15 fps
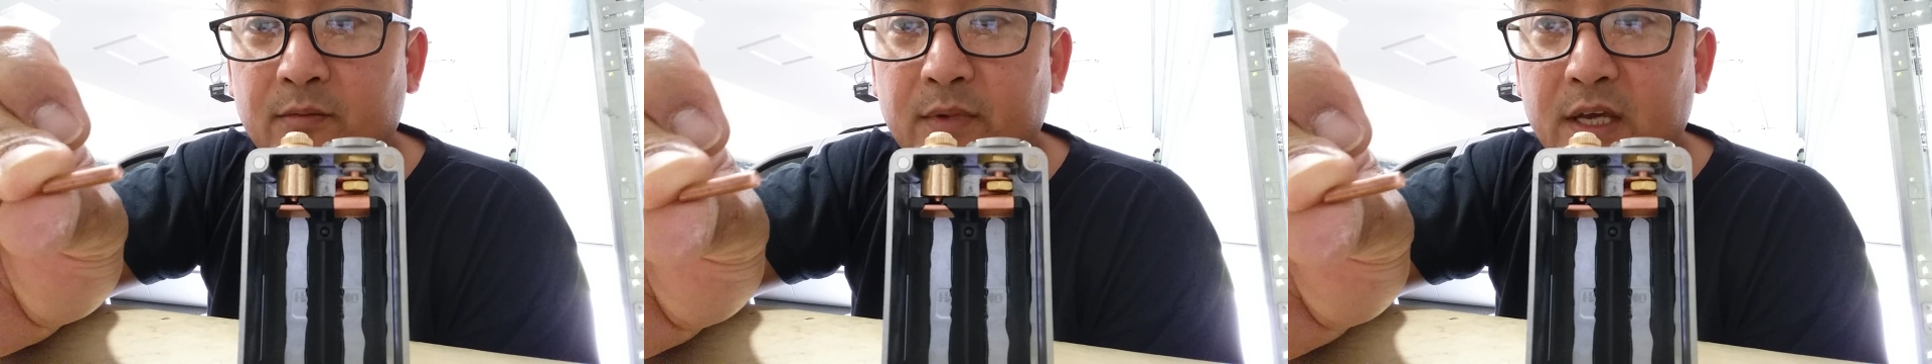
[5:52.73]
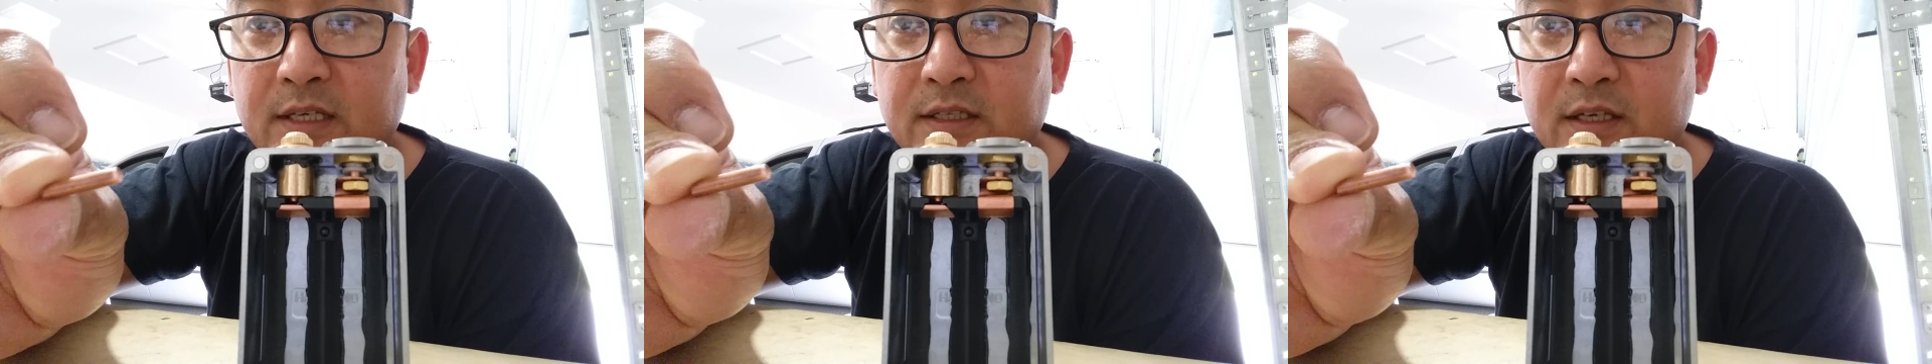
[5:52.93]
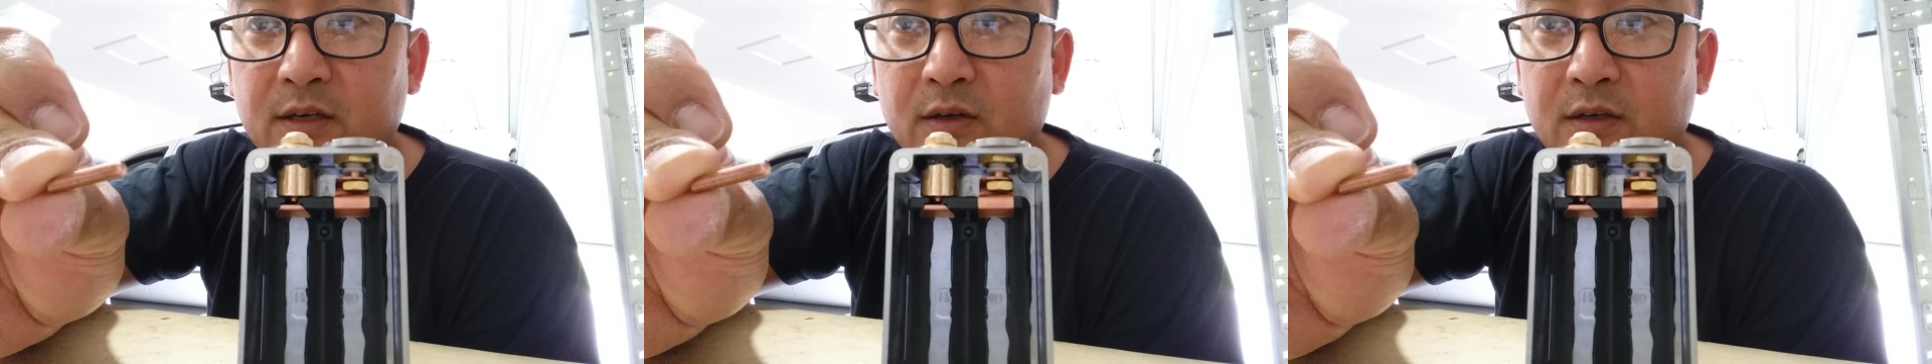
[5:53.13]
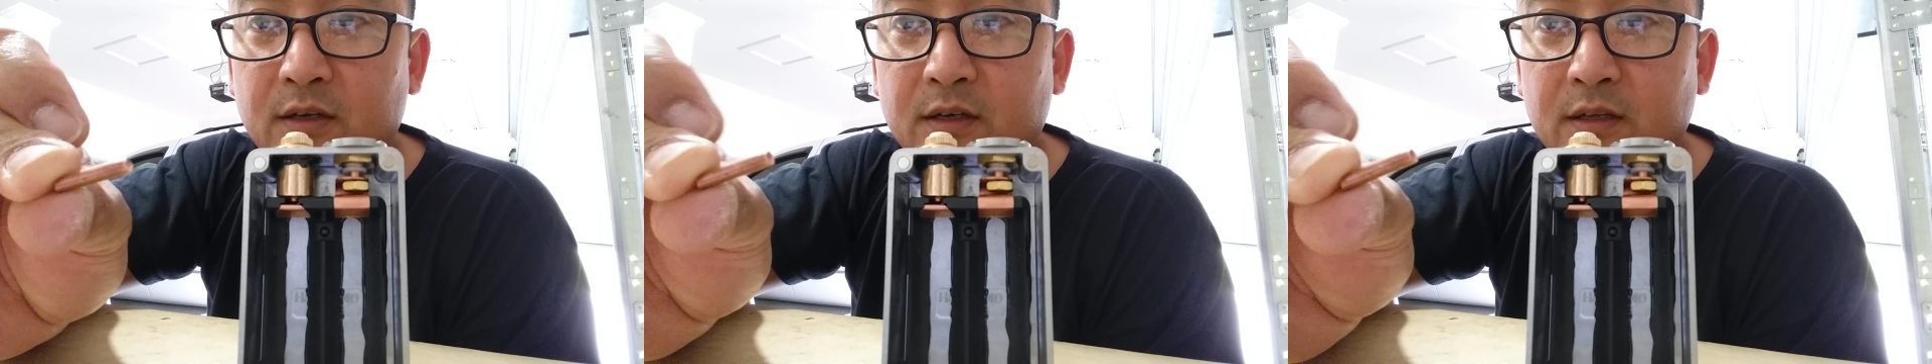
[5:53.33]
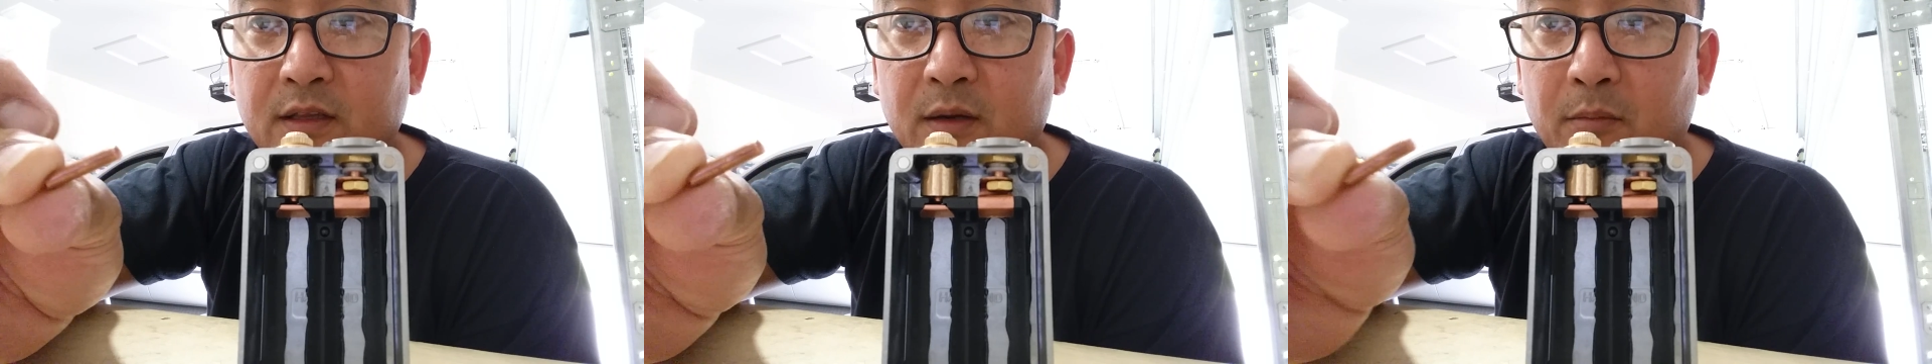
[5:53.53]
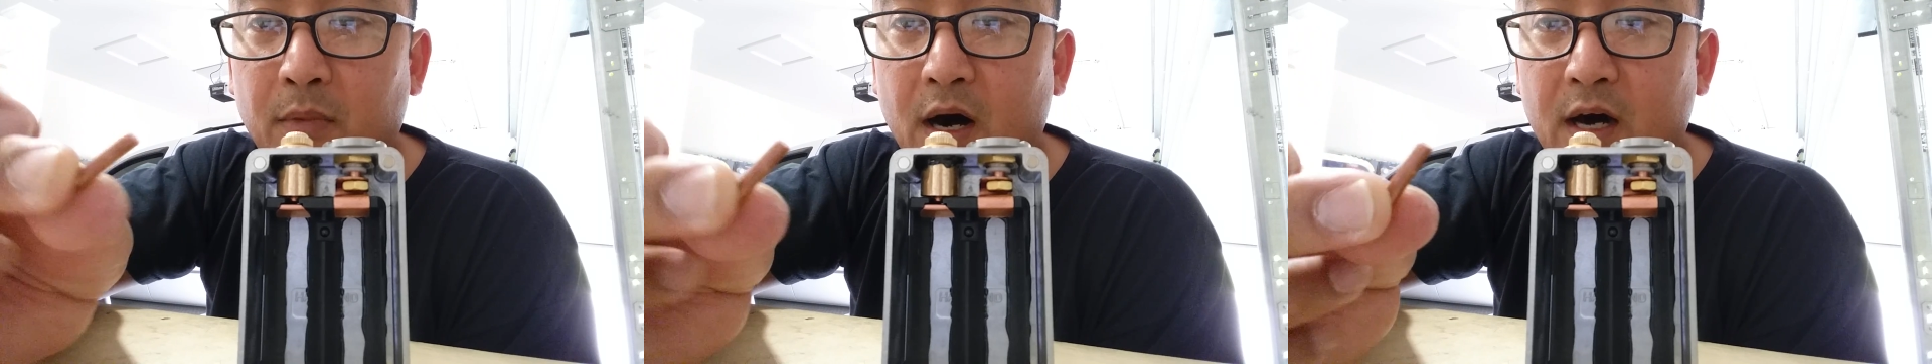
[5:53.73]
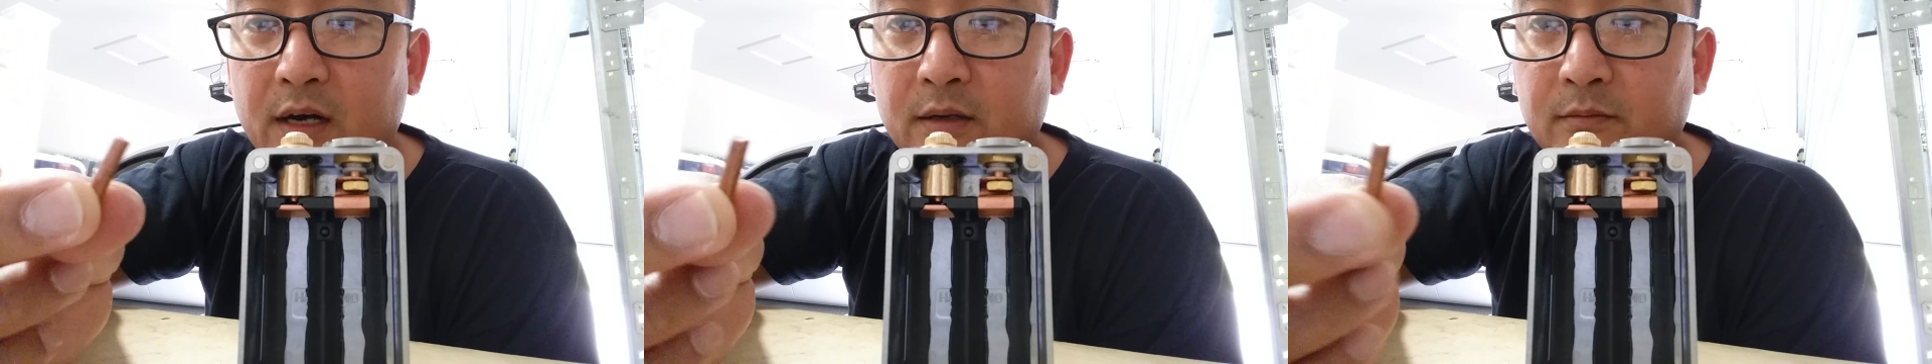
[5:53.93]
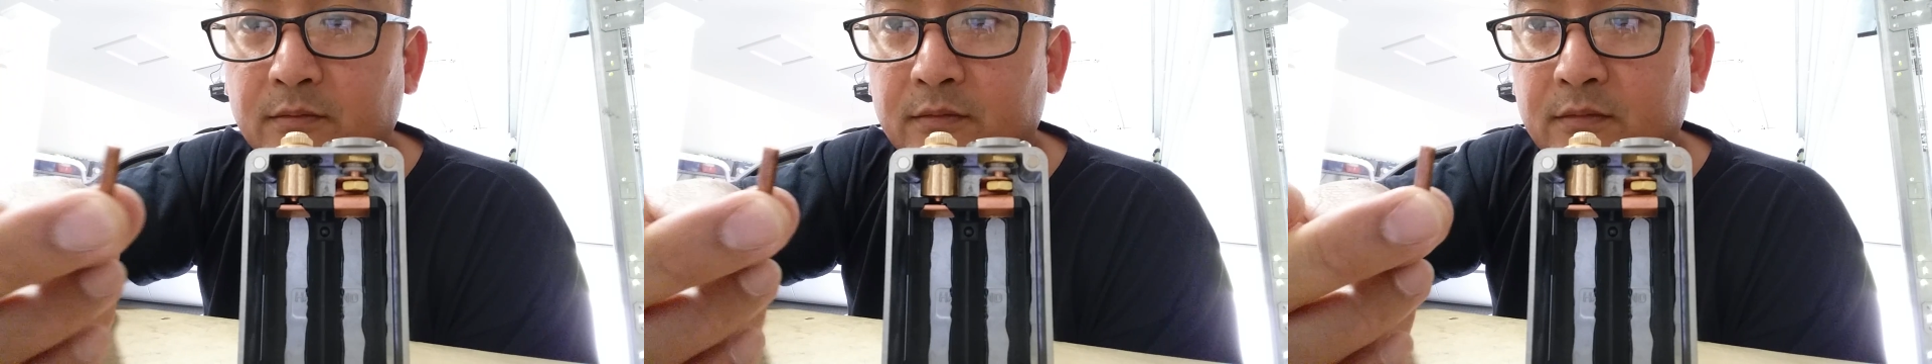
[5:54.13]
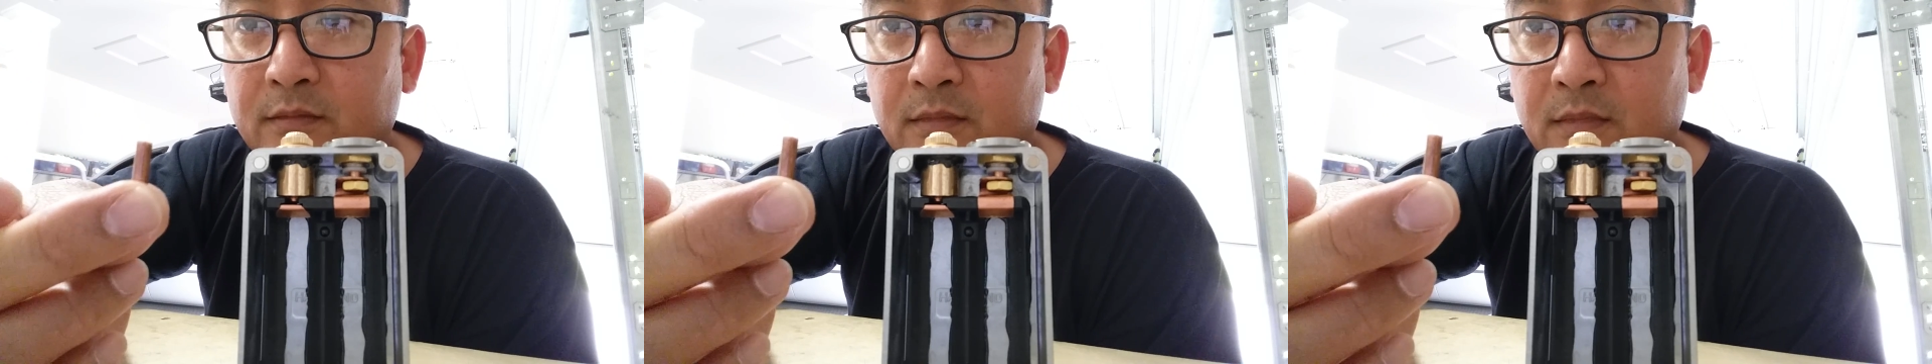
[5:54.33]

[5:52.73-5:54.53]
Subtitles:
Basically, the bottom,